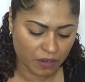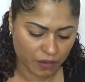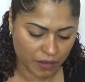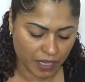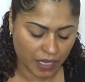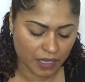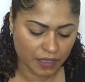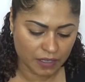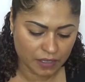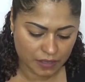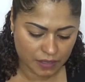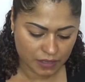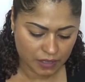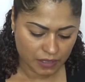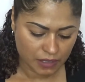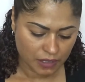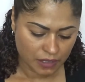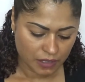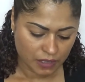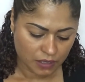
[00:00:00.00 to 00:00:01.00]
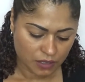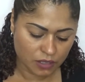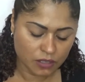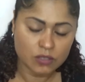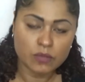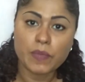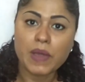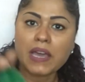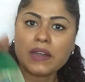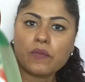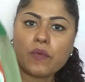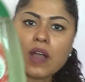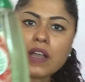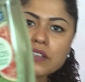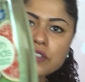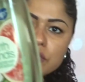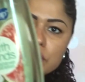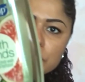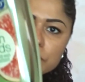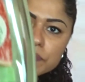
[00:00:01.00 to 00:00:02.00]
Okay. So it's a body
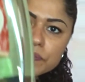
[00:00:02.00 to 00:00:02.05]
wash.